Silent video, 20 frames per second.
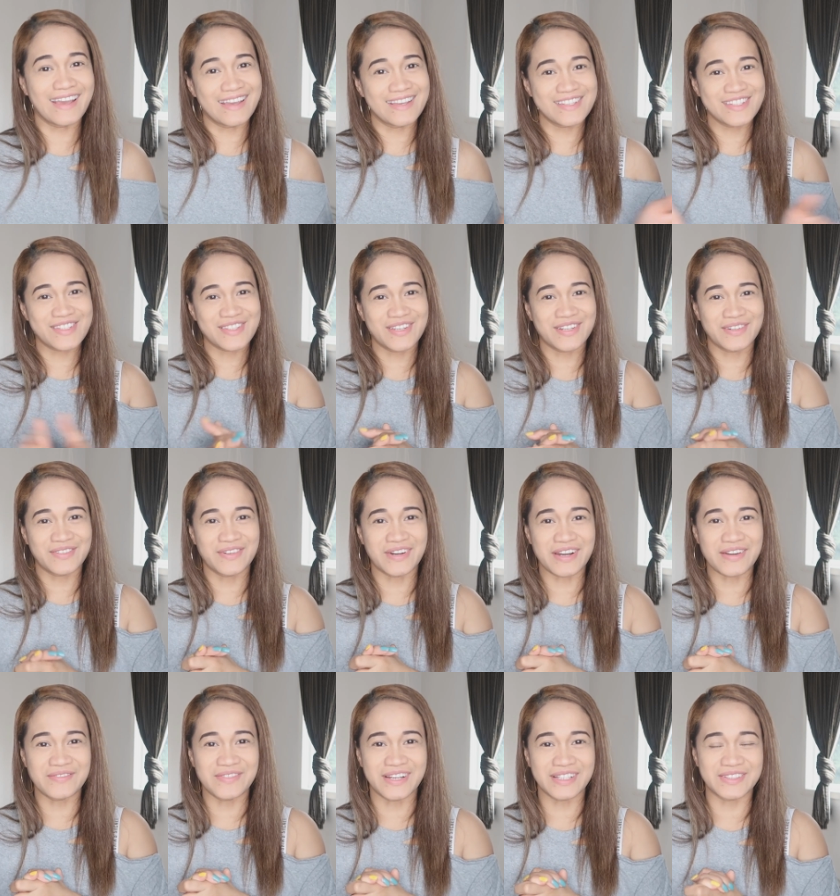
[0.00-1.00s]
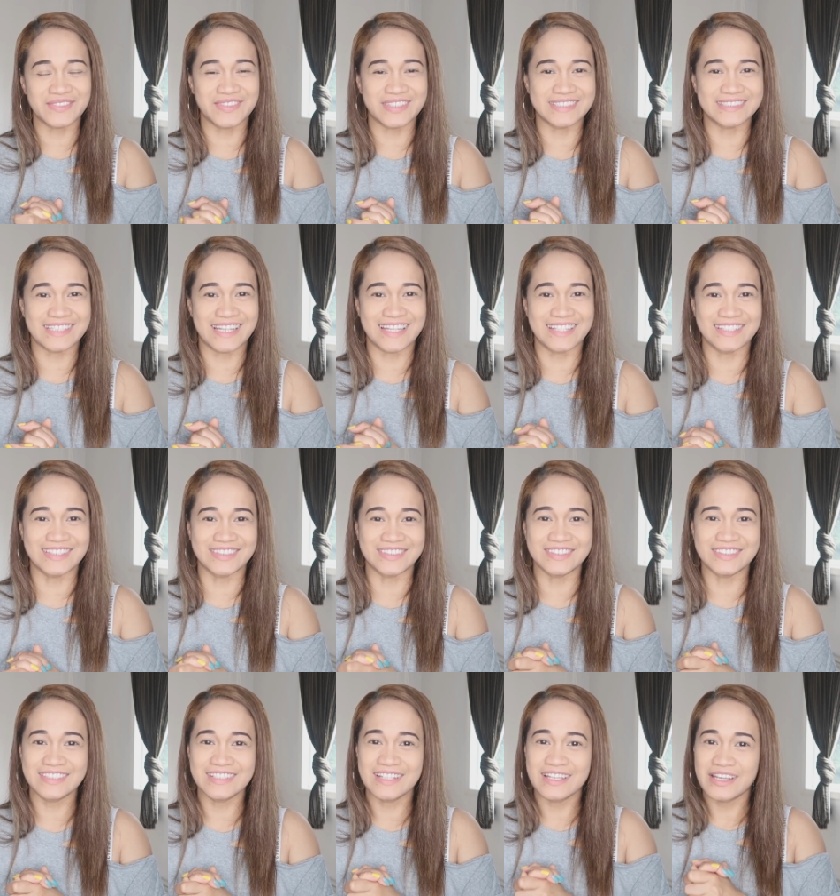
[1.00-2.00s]
hi guys welcome back to my
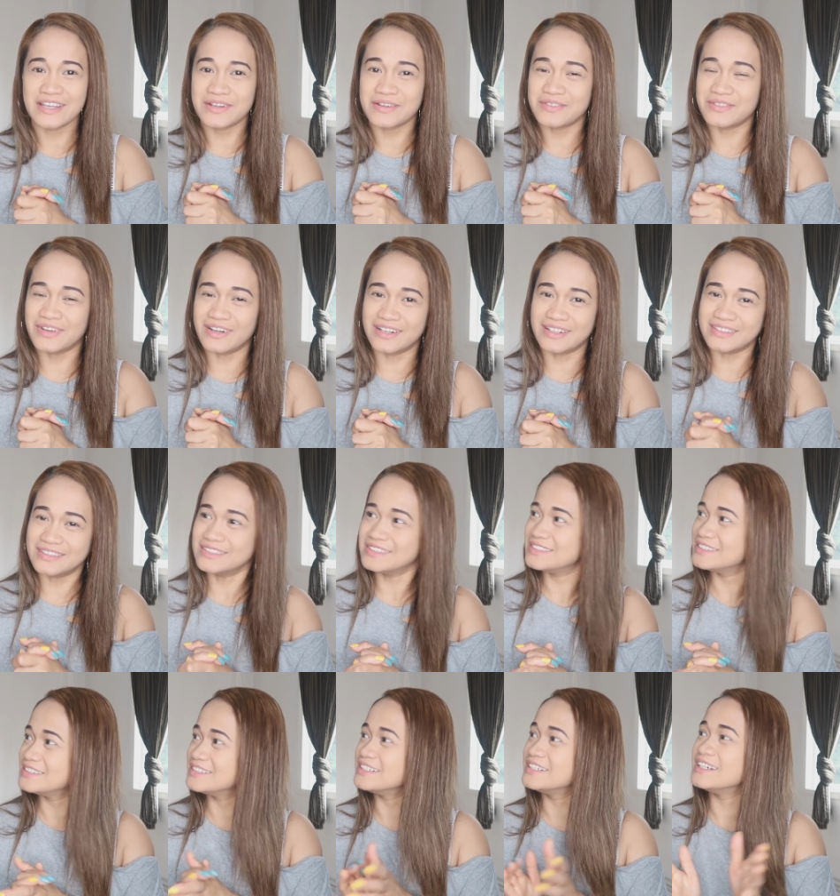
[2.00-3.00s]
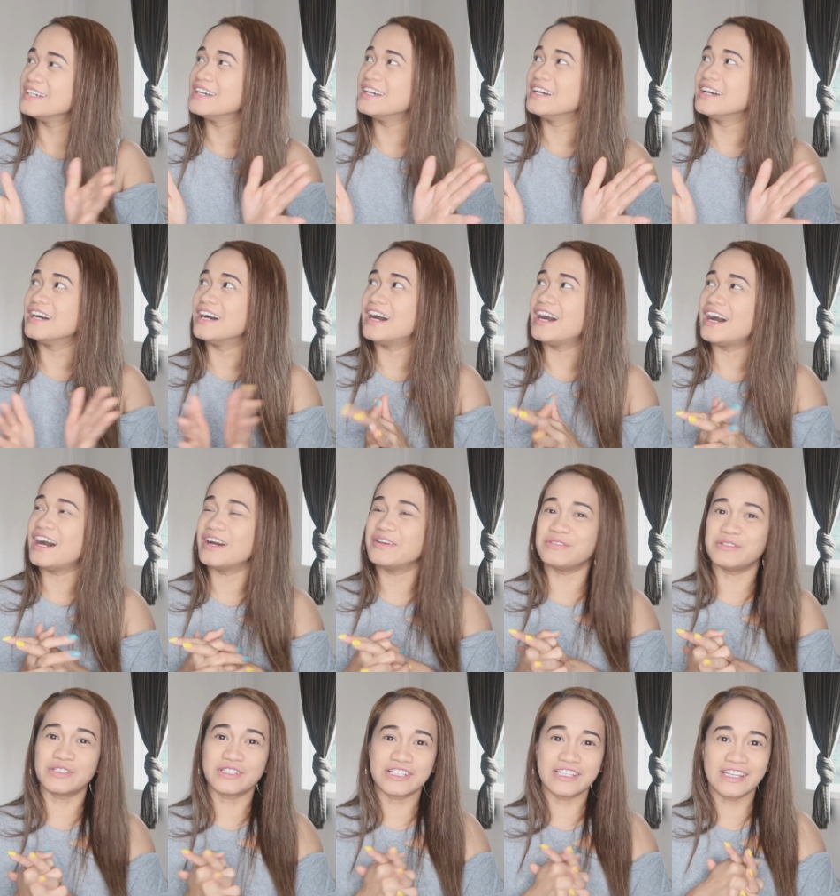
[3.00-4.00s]
channel well
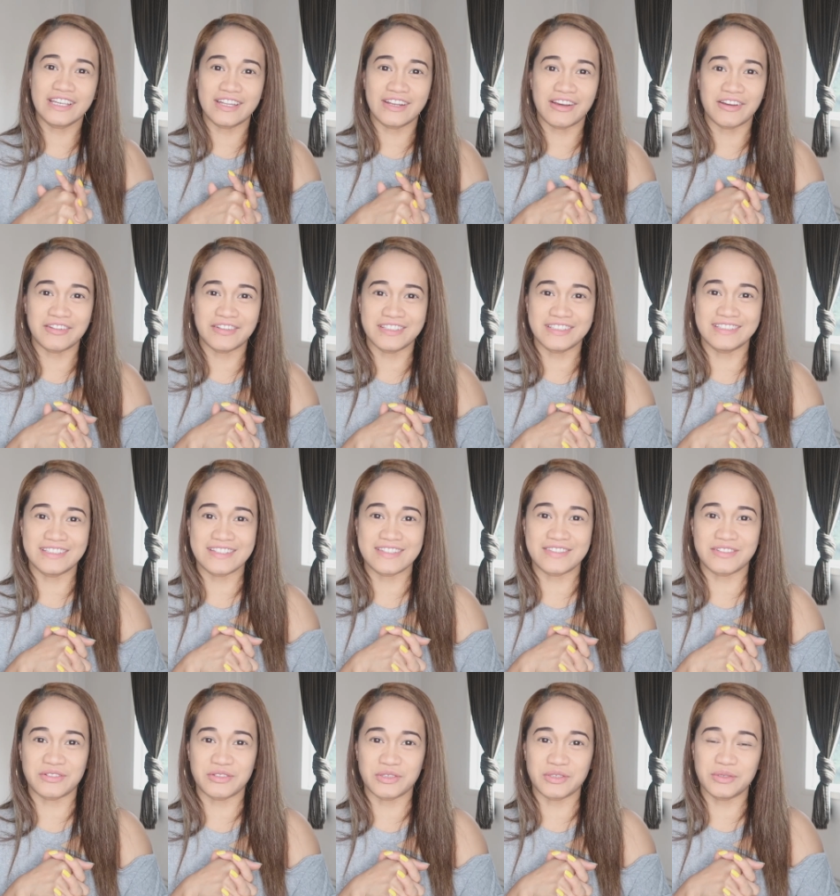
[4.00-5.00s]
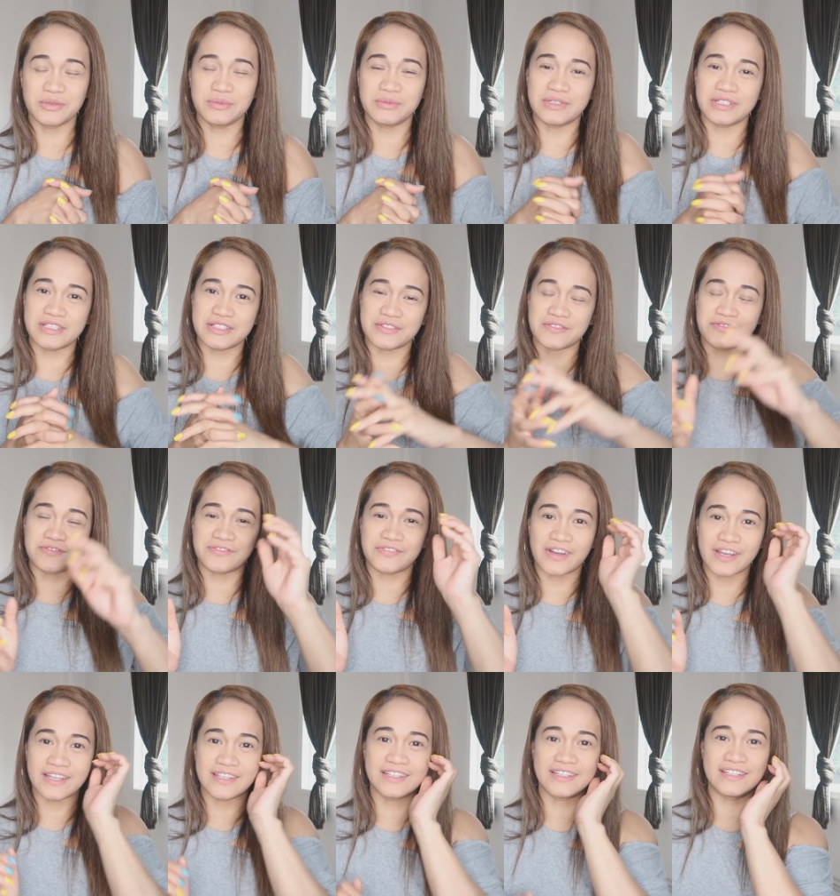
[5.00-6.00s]
i'm looking around at this room it's
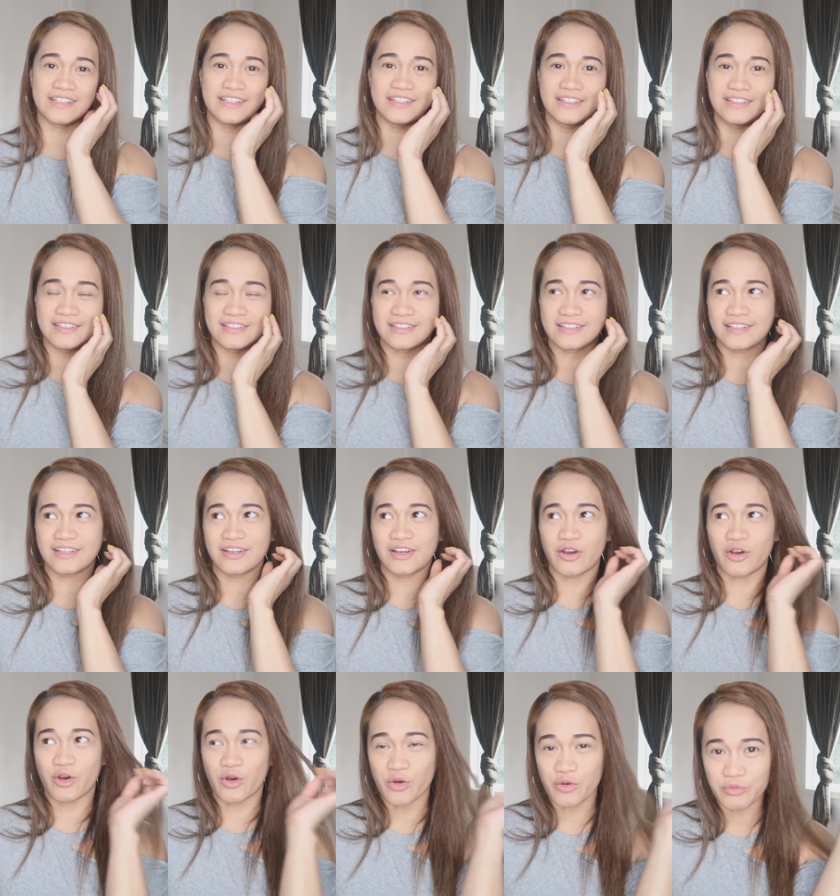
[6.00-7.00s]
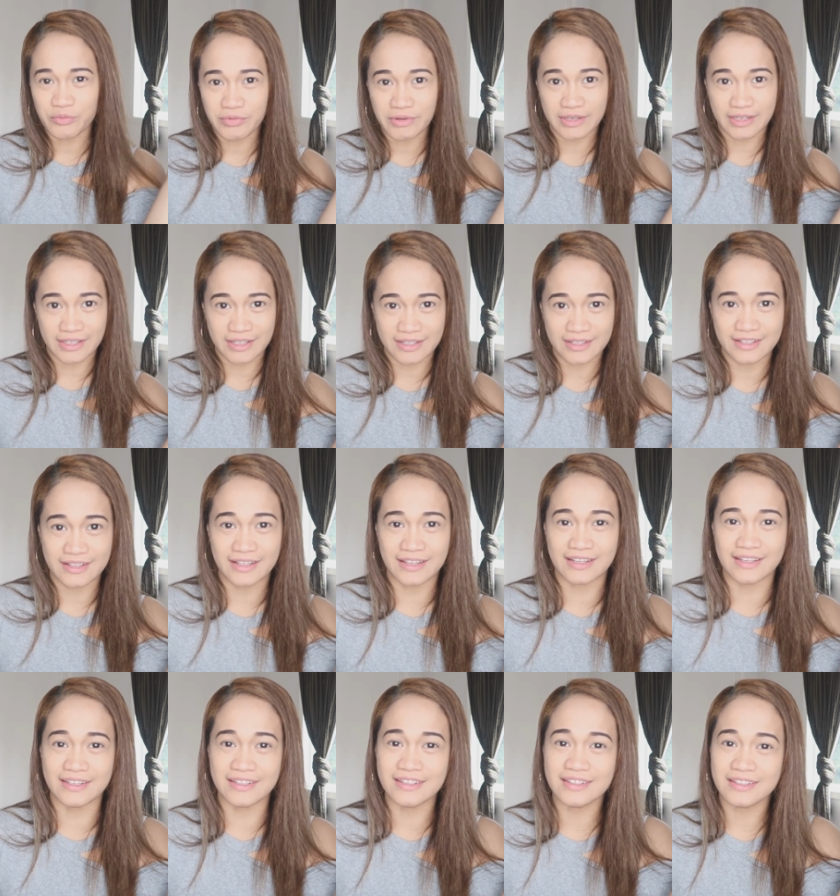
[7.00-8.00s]
finally hopefully
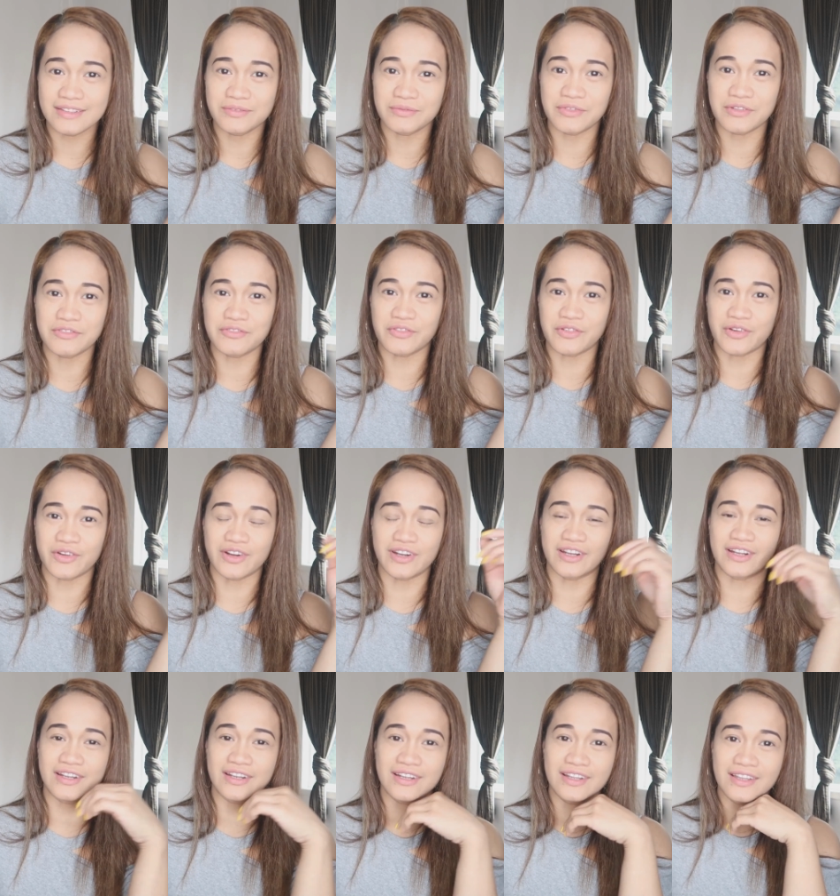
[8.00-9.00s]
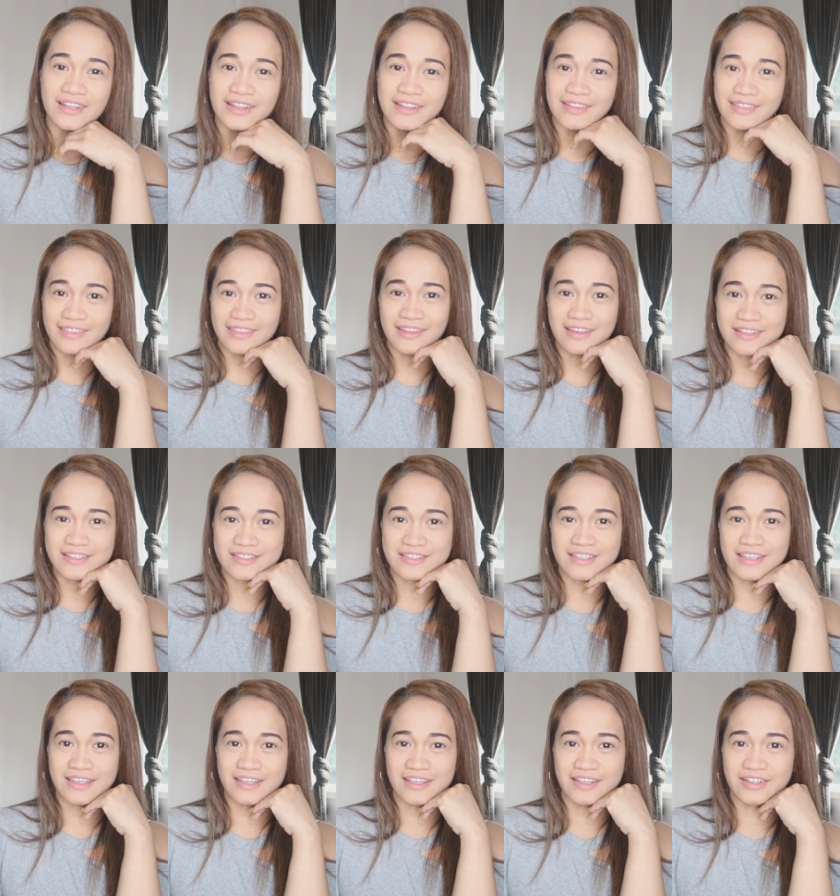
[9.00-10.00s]
like before
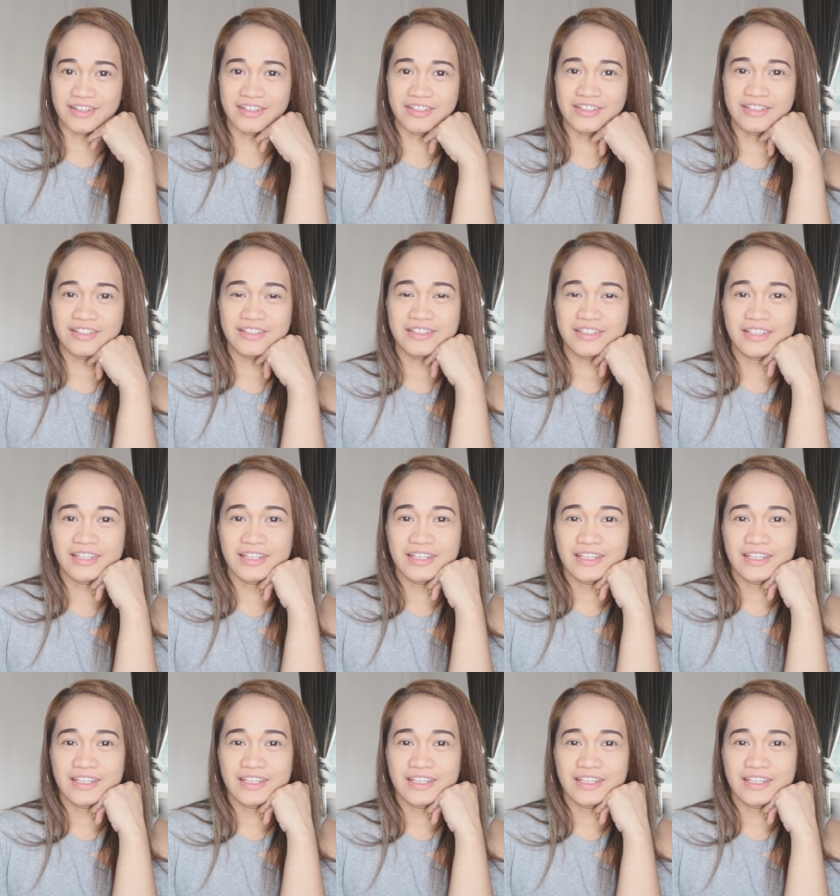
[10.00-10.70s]
next year